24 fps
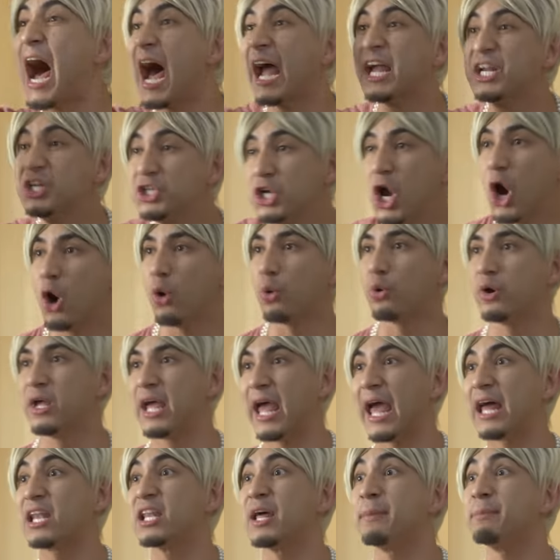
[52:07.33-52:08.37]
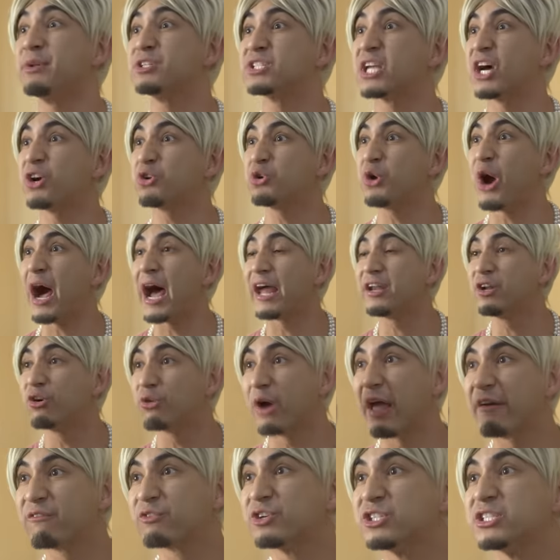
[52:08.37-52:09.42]
I know. And let me tell you, I know
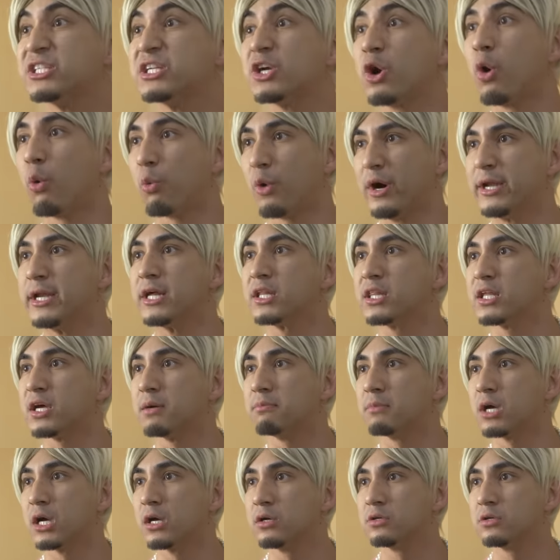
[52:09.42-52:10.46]
every single one of them.